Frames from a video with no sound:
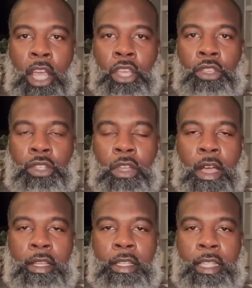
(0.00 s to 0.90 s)
you
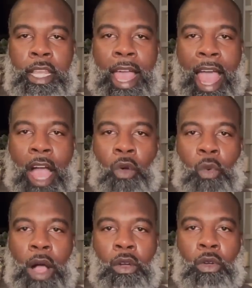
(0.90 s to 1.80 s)
start to see how
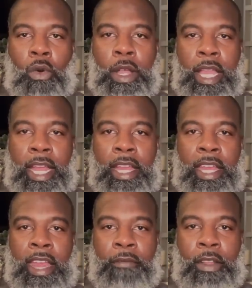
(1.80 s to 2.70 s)
well coordinated
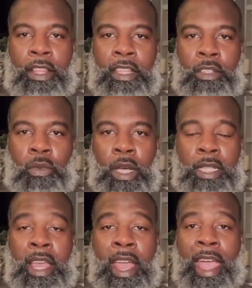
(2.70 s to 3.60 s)
an effort that this was